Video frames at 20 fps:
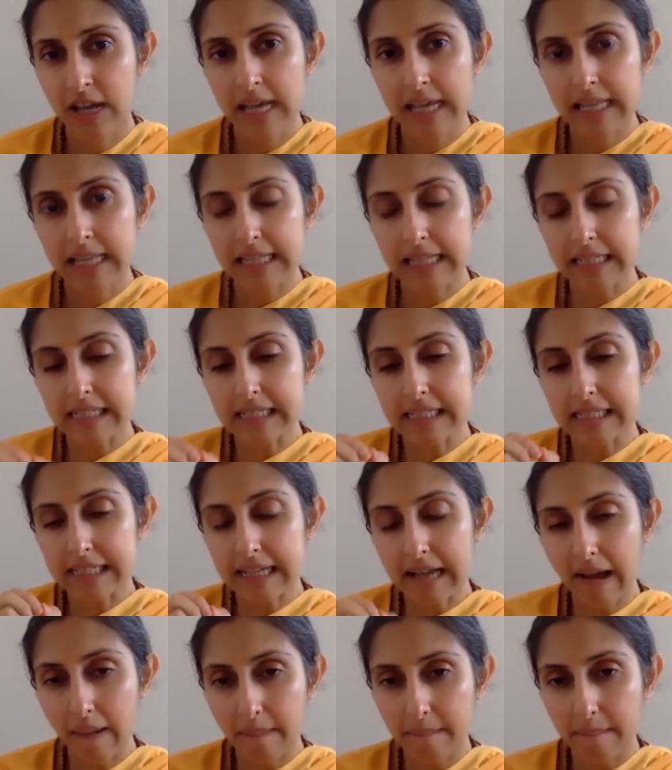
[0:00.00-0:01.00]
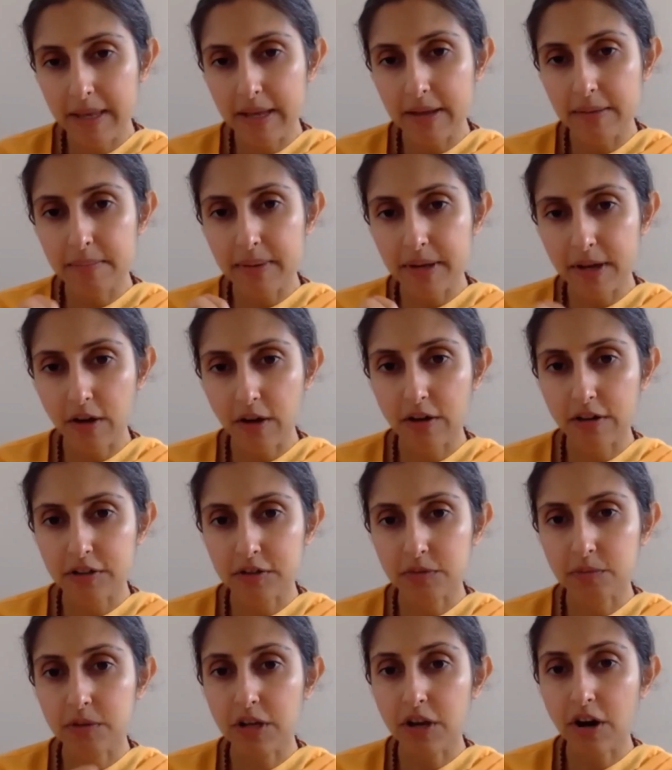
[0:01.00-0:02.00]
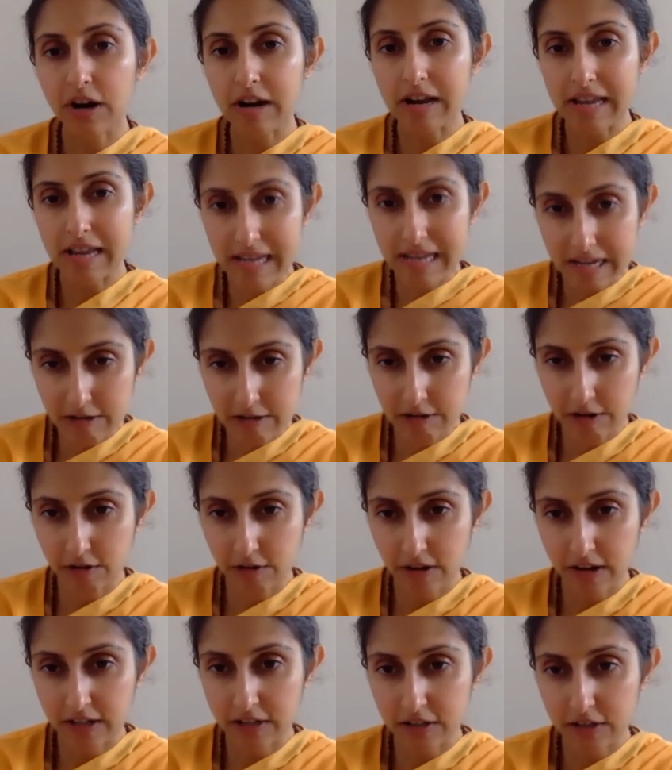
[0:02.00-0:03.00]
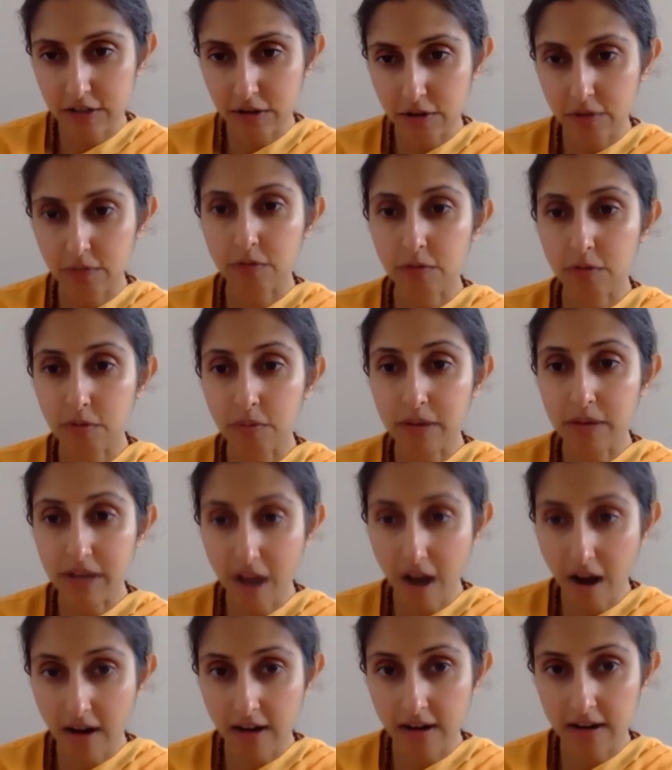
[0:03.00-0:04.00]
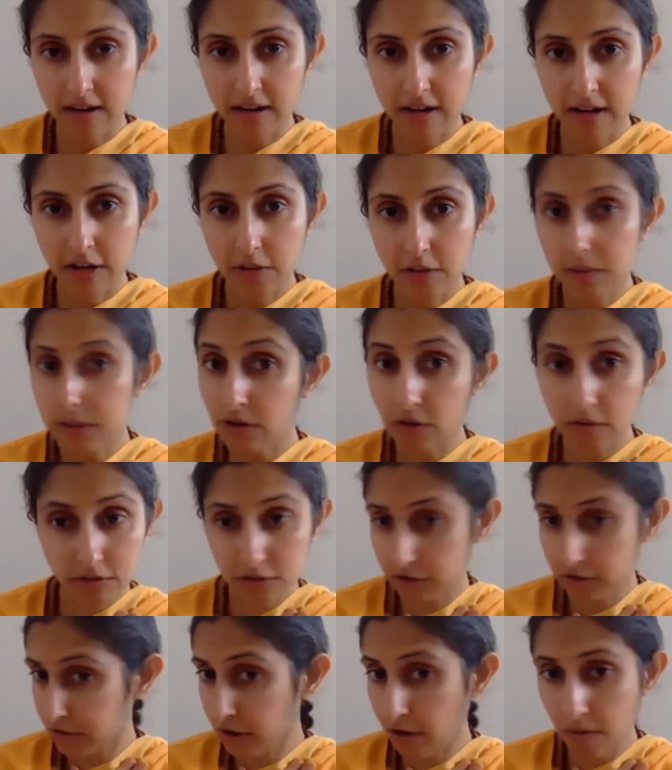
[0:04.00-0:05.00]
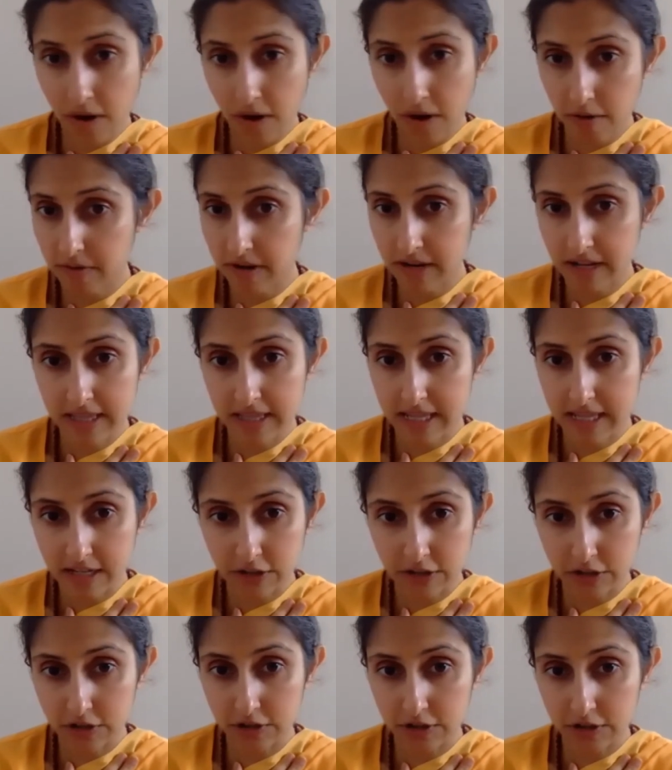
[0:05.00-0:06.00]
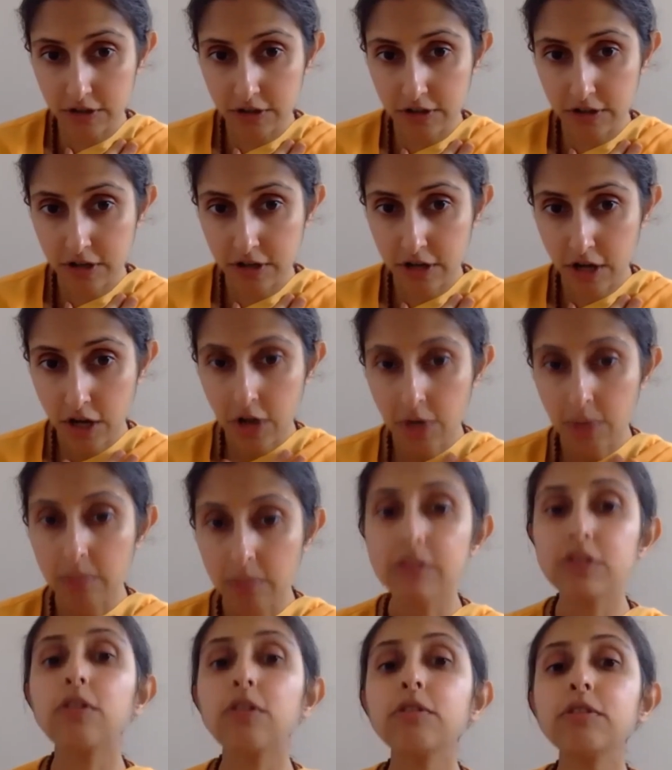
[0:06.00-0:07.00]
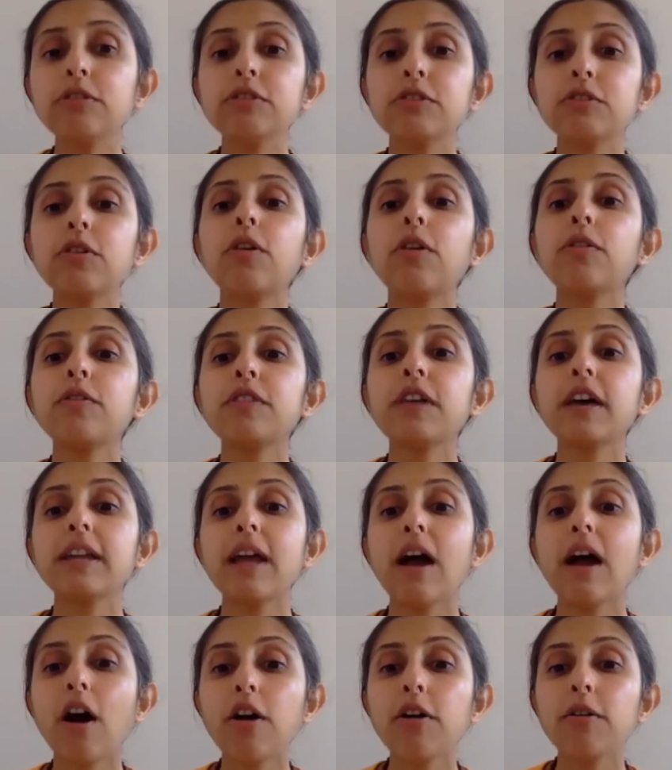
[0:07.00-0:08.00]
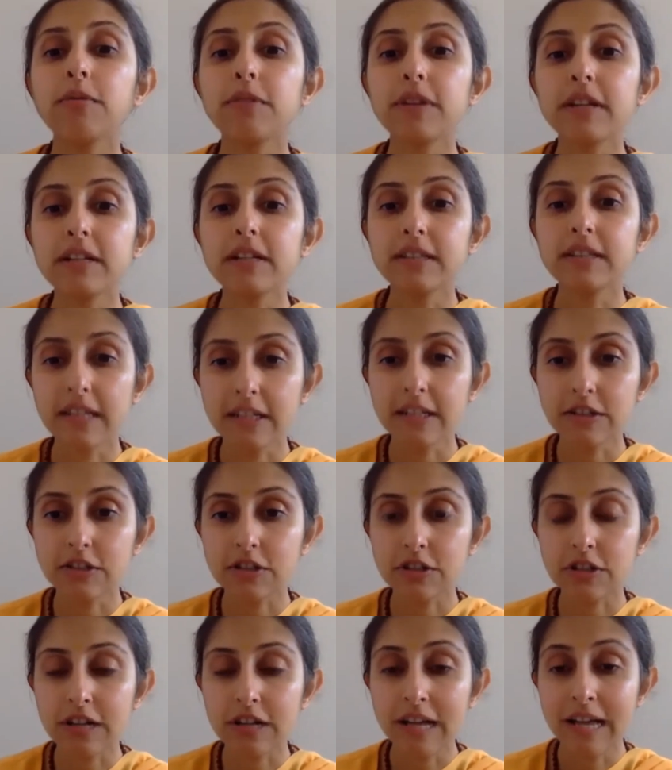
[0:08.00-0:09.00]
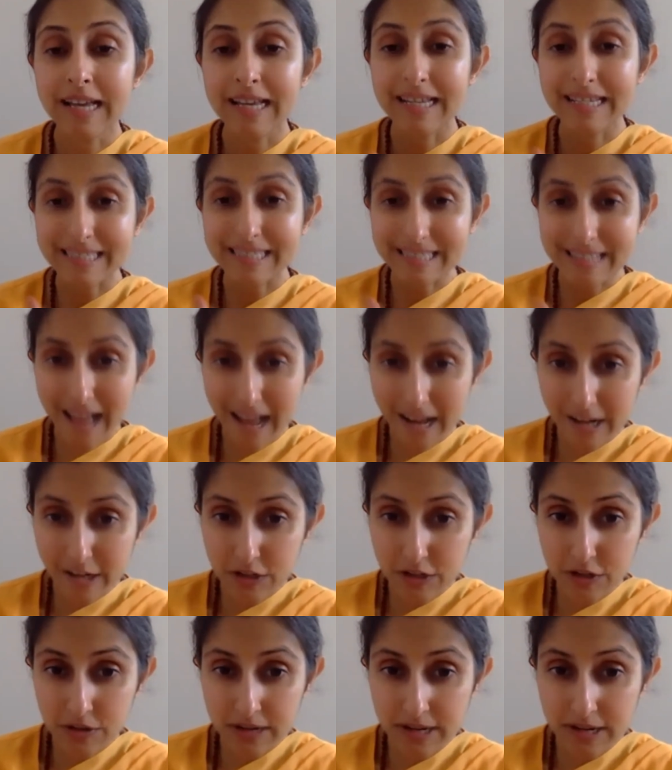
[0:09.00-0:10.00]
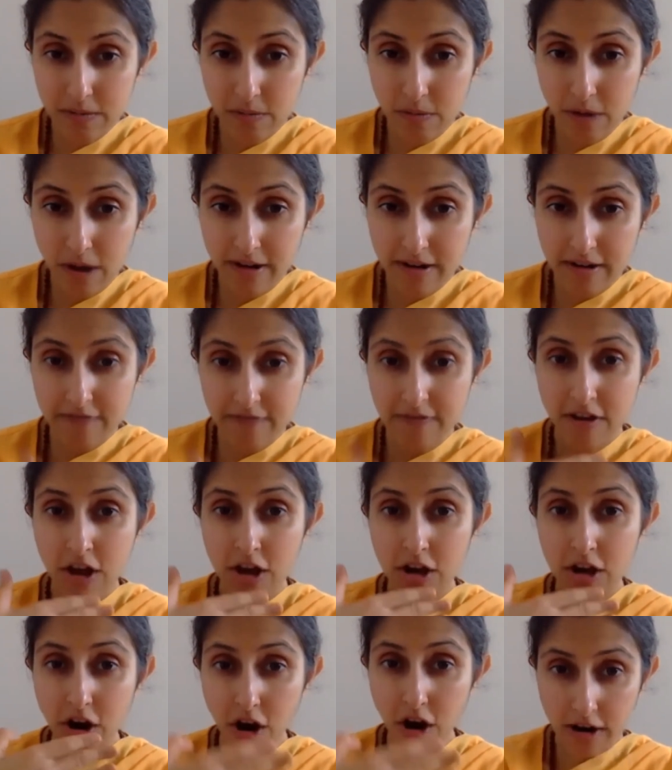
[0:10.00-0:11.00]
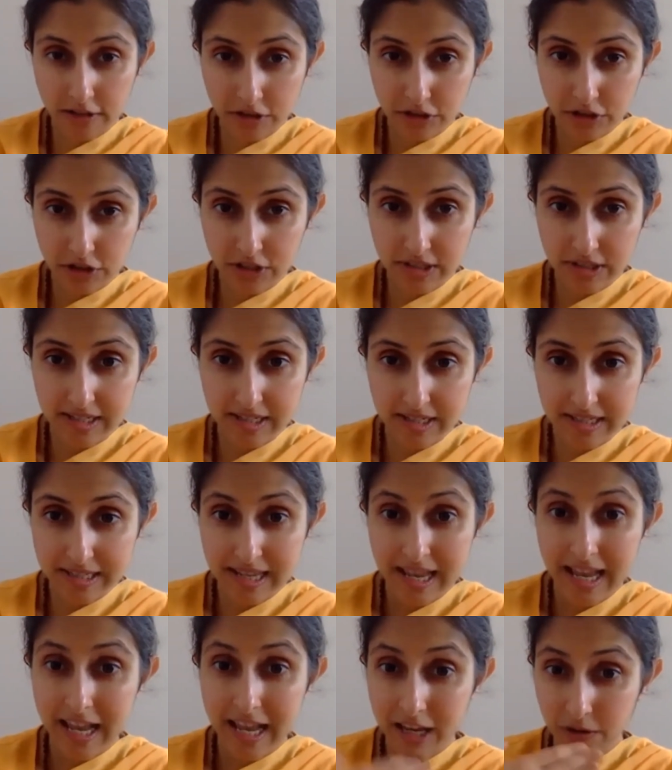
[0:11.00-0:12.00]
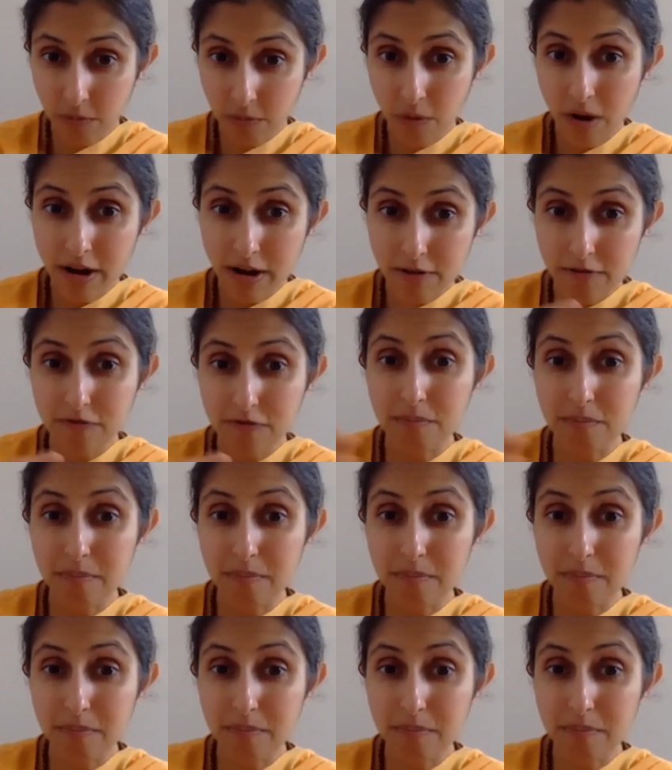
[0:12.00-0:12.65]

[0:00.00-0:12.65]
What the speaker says: This is coming because we are ignorant of who we are. We don't know our real nature. We don't know that our real nature is actually one of consciousness and one of